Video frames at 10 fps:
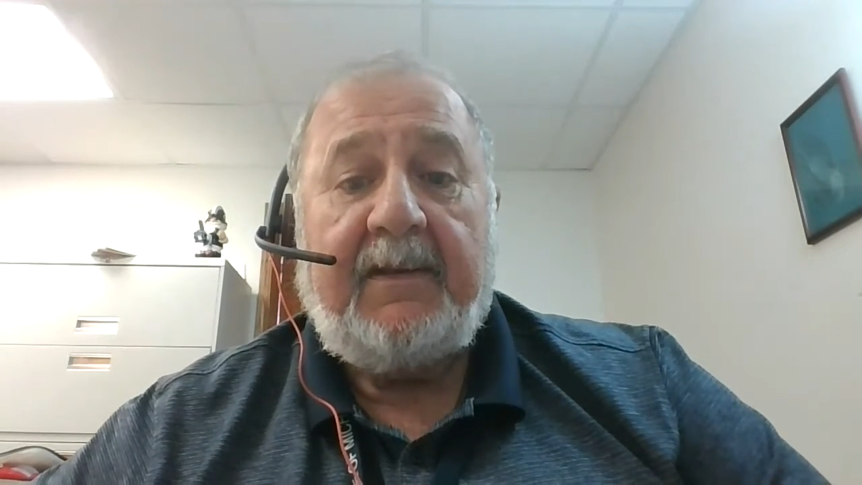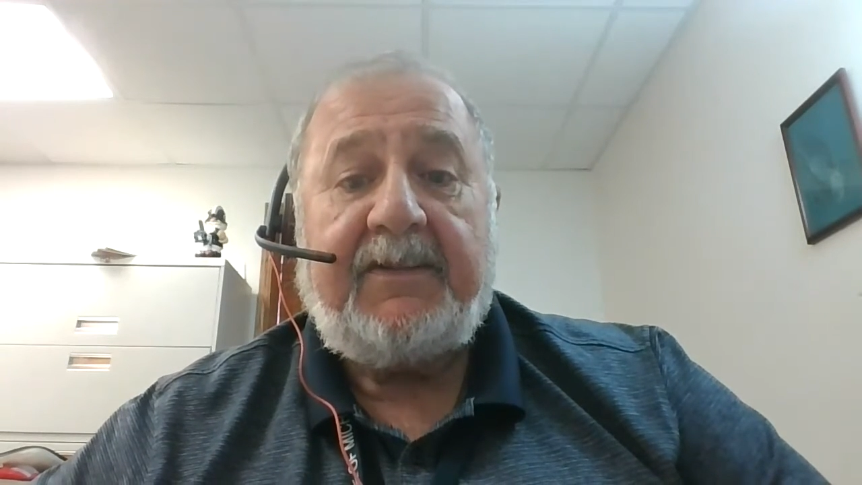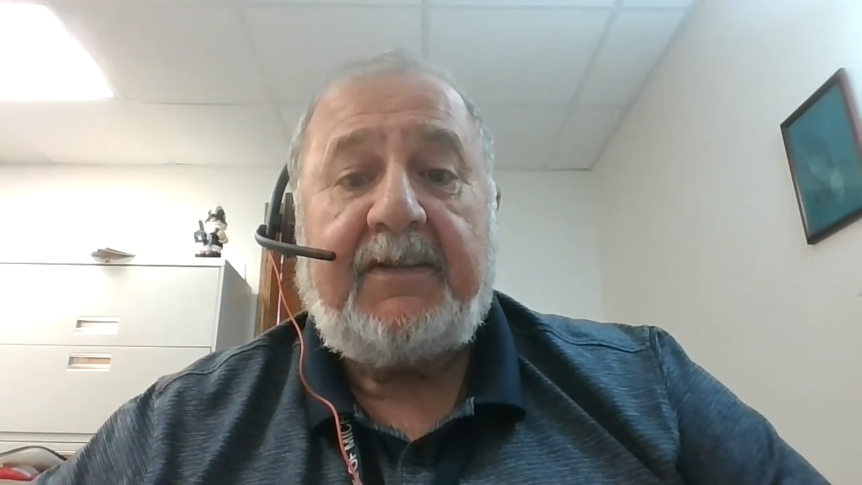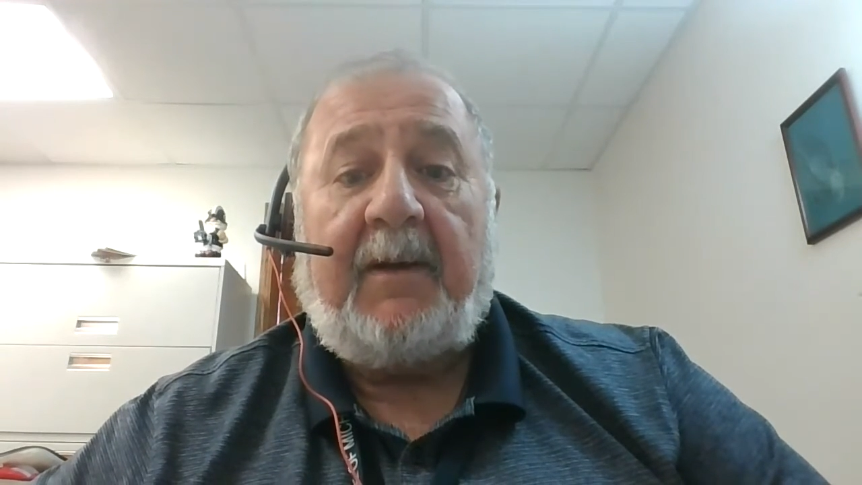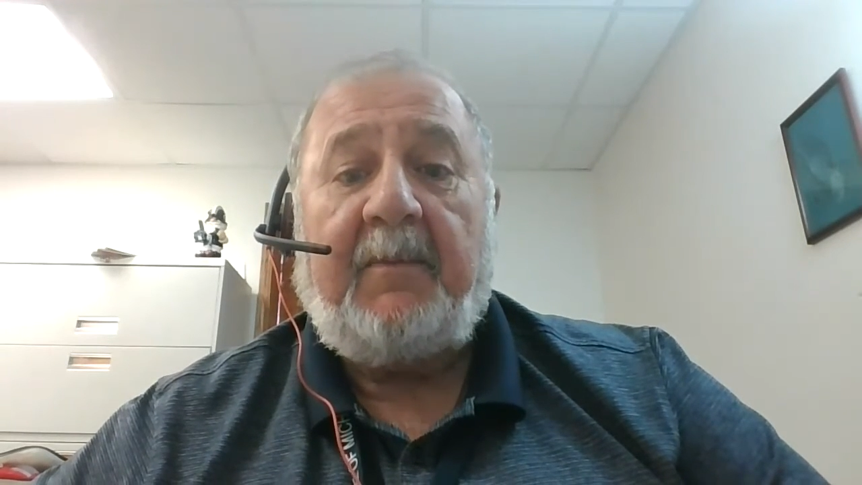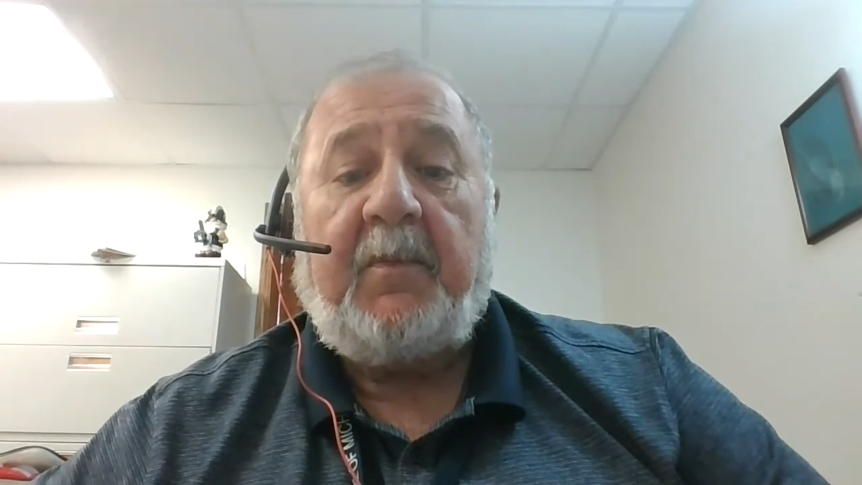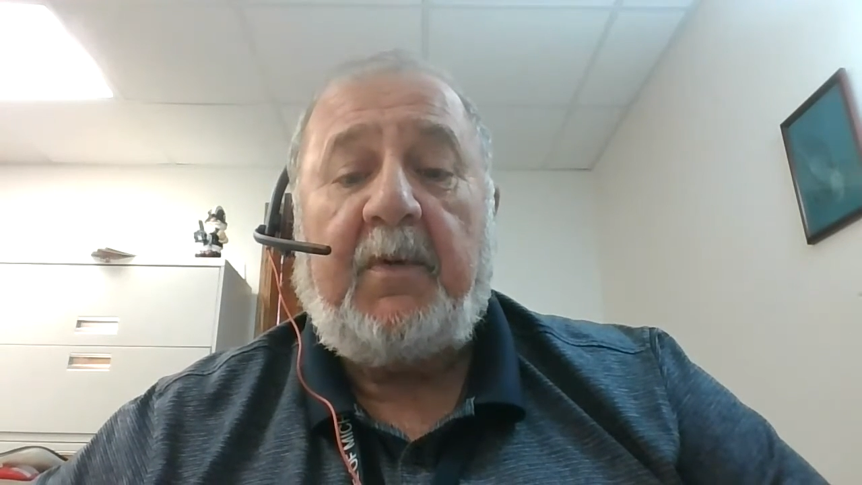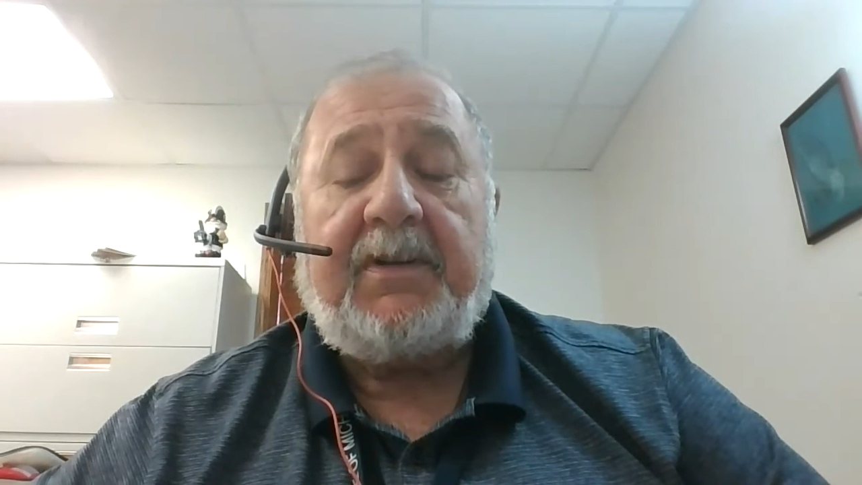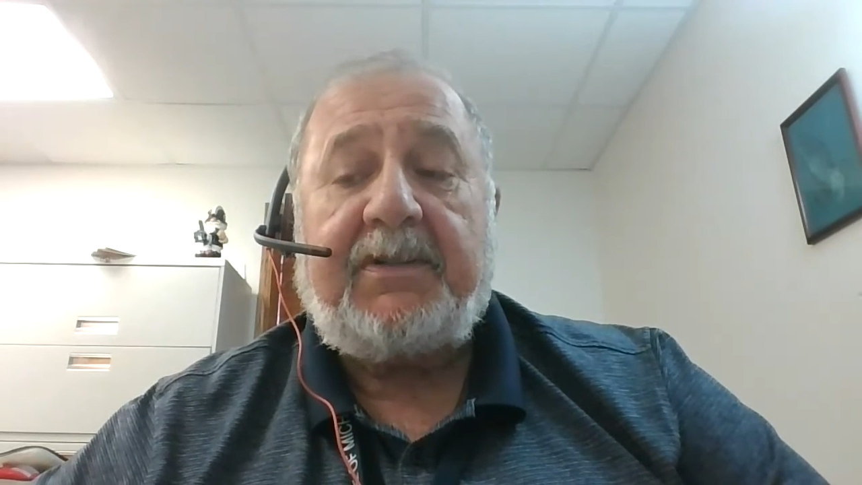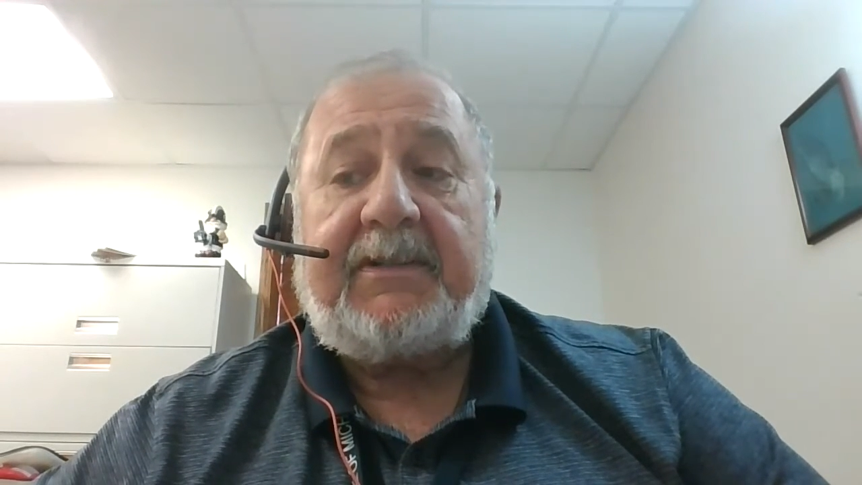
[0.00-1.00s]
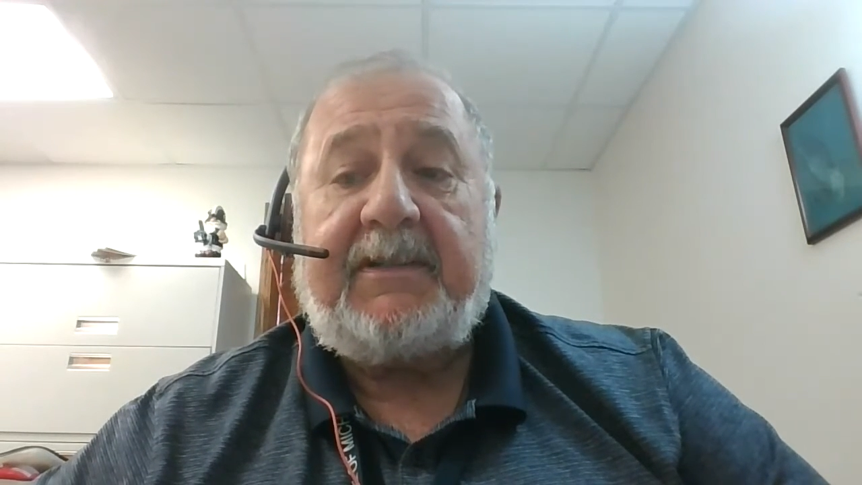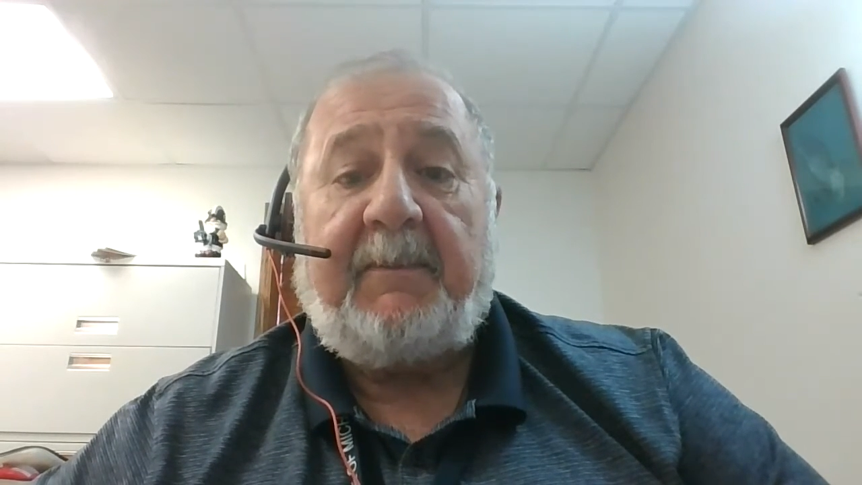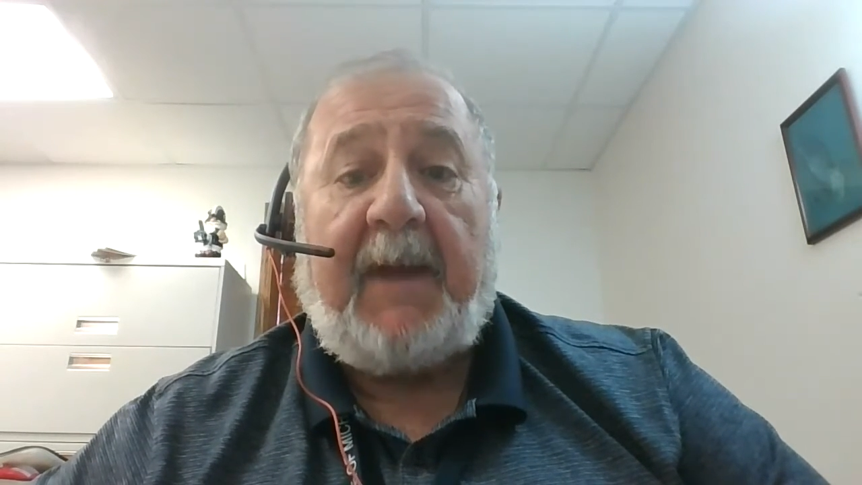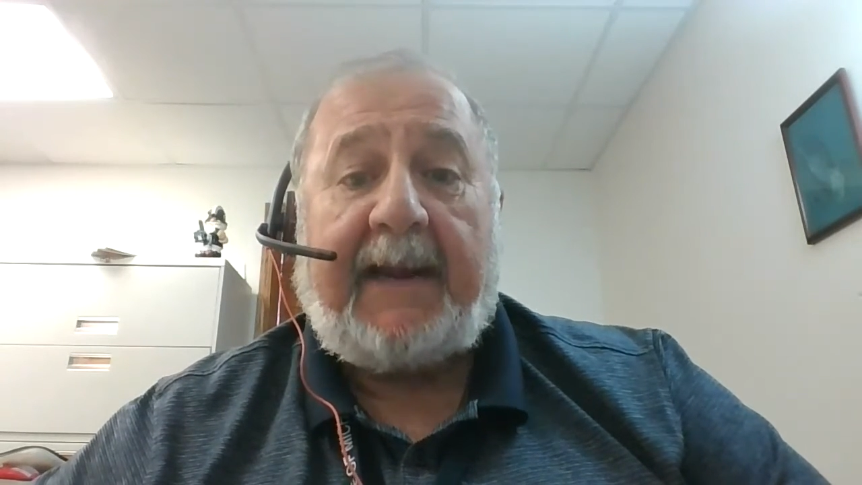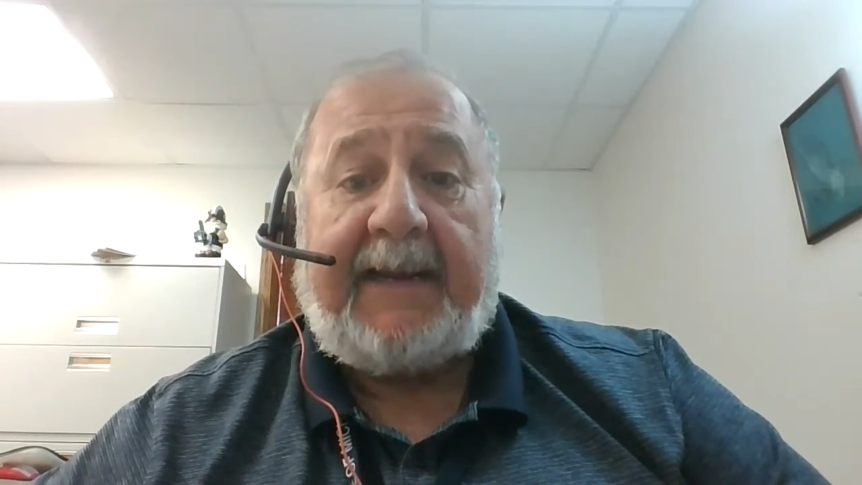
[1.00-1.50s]
Some was the
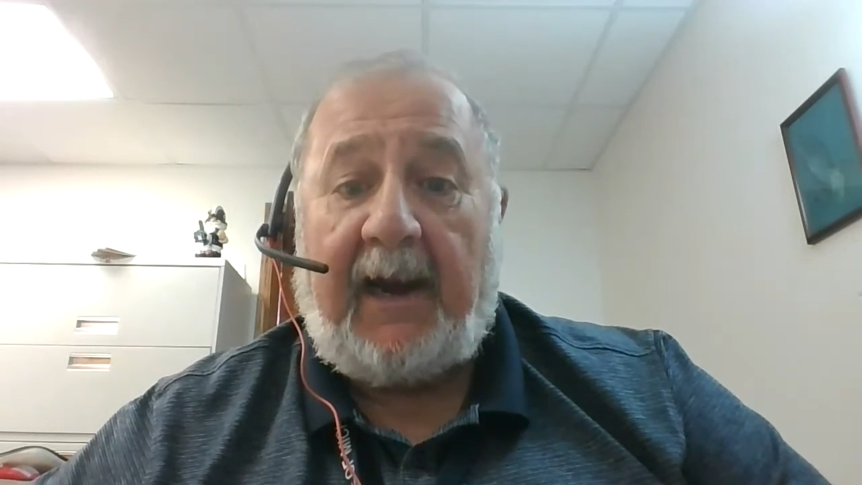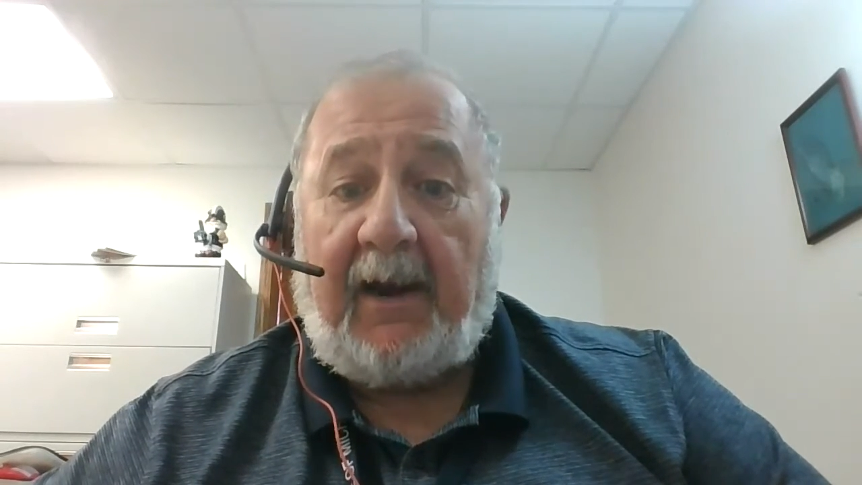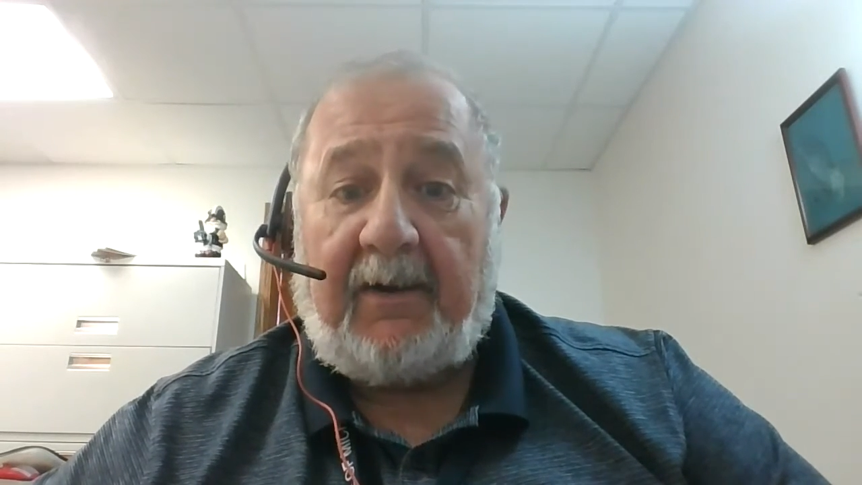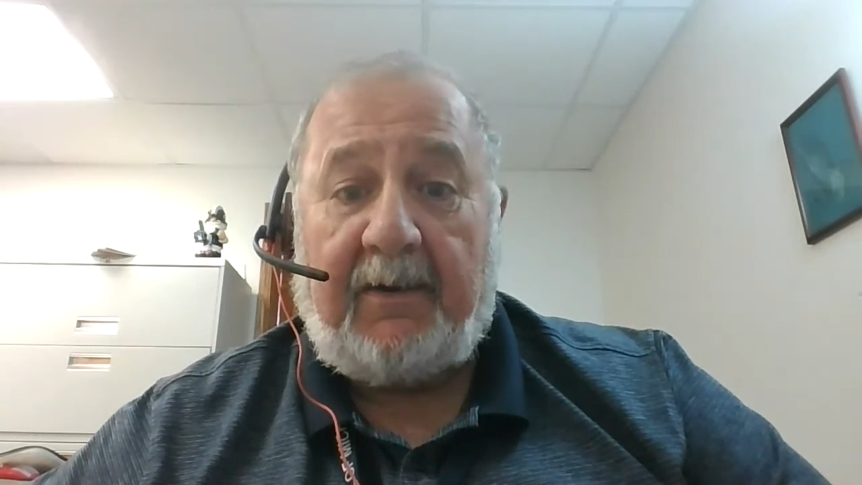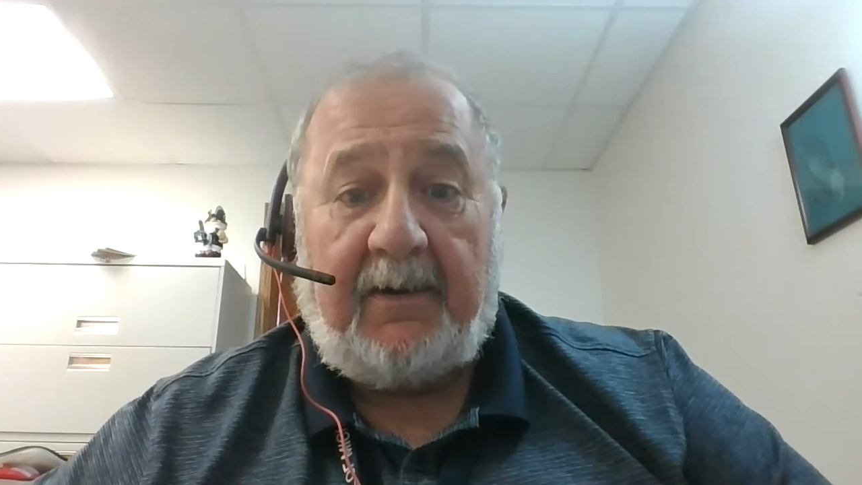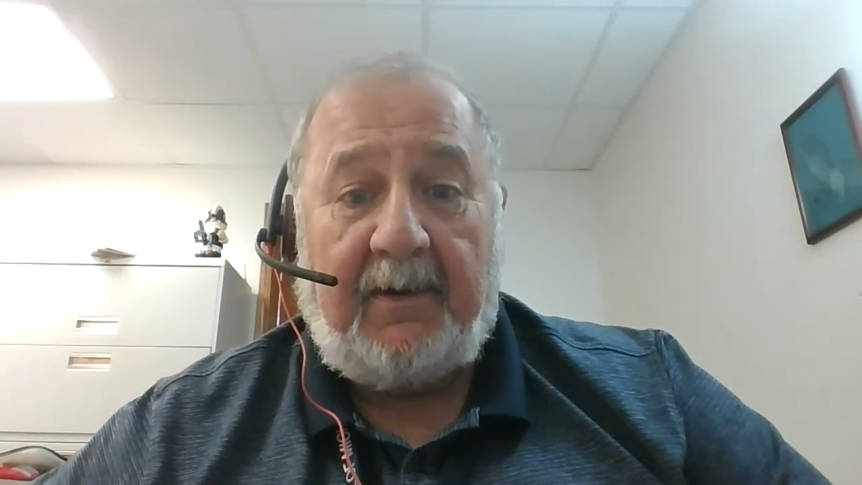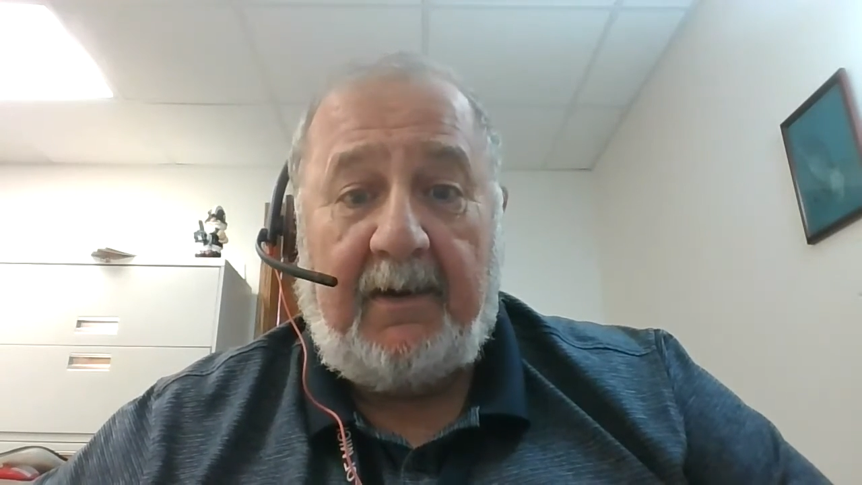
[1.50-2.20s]
backyard